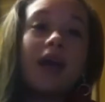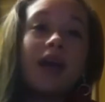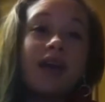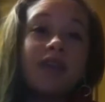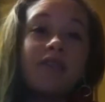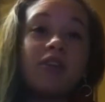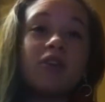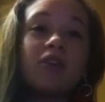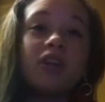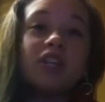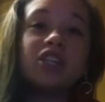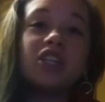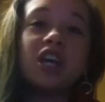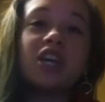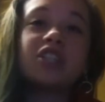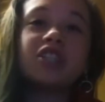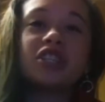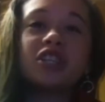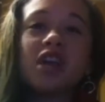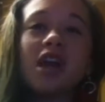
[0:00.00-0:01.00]
if you could
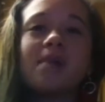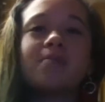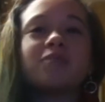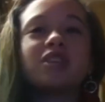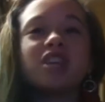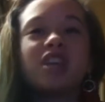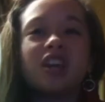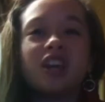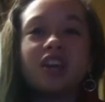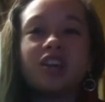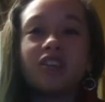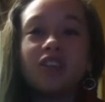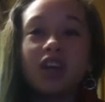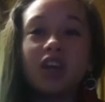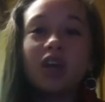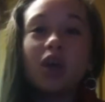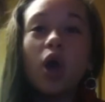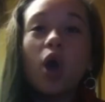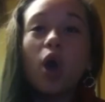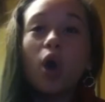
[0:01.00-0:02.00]
change your name to
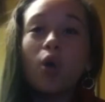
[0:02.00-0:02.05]
anything,